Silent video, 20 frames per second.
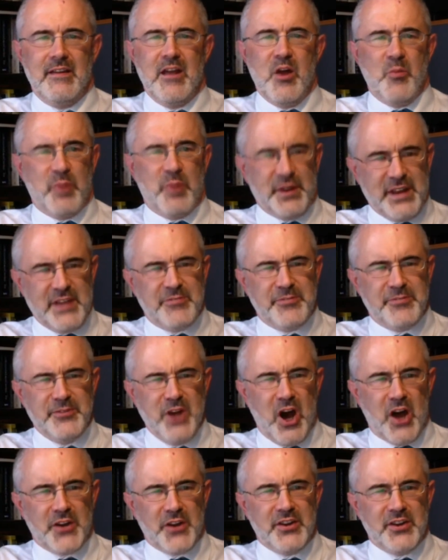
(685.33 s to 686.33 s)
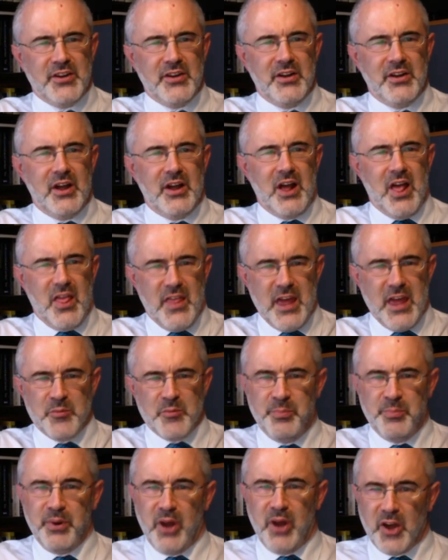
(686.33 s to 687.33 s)
But if not, then
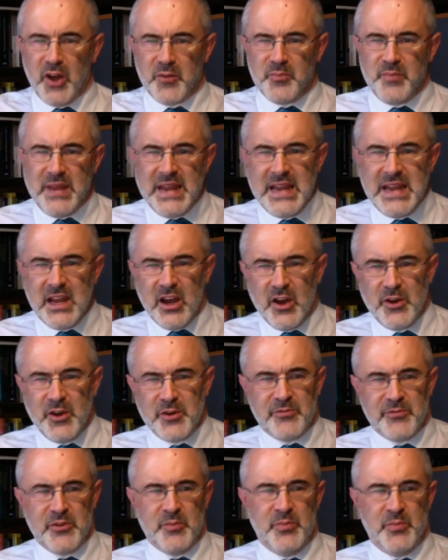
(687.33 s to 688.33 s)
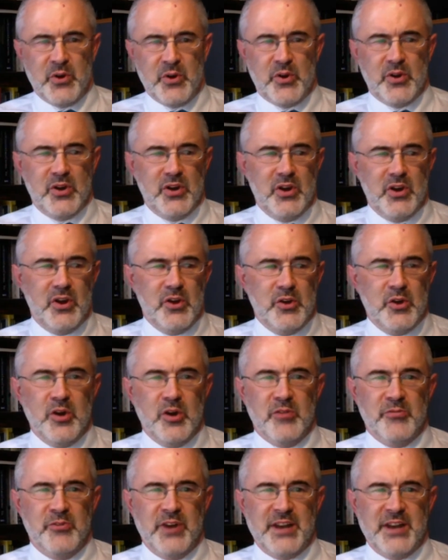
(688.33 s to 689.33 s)
blot me out of the book you
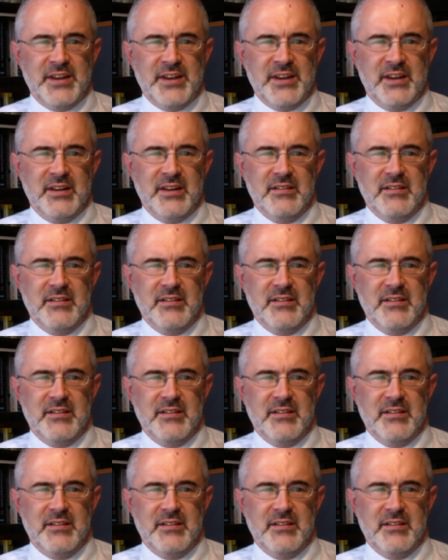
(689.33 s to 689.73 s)
have written."